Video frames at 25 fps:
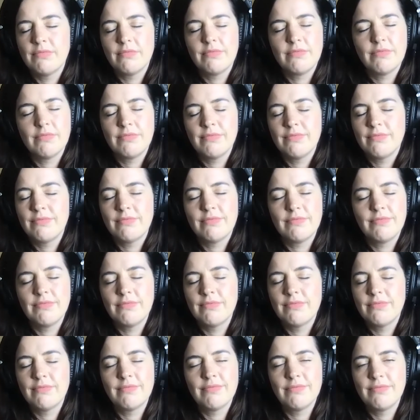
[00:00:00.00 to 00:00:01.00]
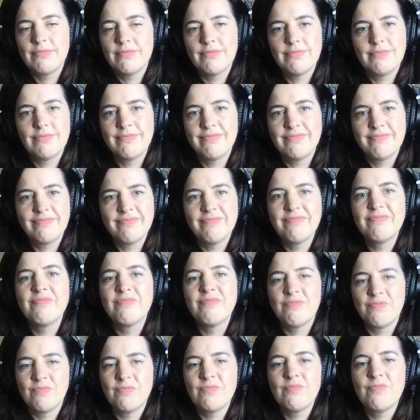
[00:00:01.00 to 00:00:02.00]

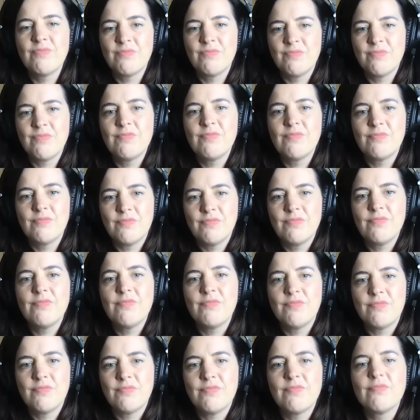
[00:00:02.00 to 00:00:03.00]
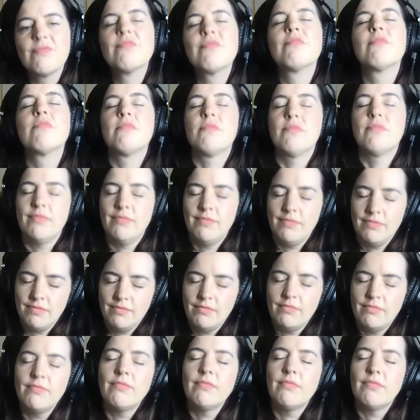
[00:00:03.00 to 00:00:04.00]

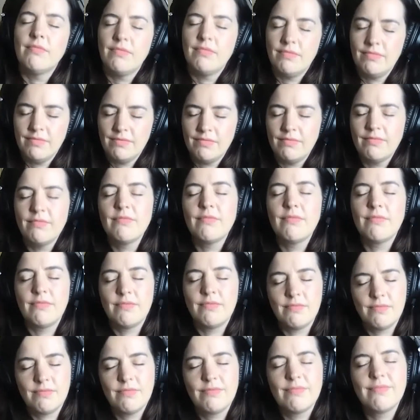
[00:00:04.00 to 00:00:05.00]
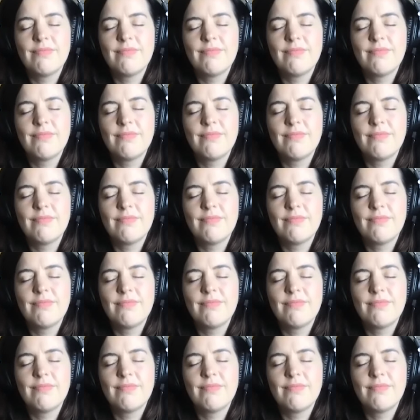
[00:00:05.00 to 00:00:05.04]
[no speech]